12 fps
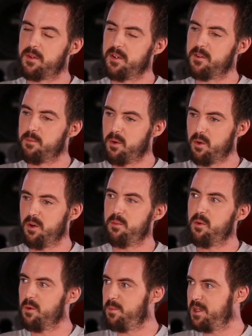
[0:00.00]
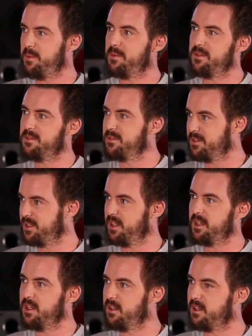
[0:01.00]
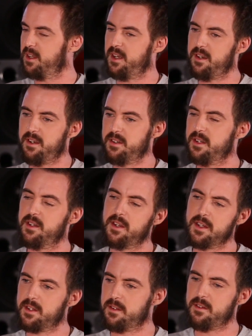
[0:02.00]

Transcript: but there's more and more people getting into that, and I, I think,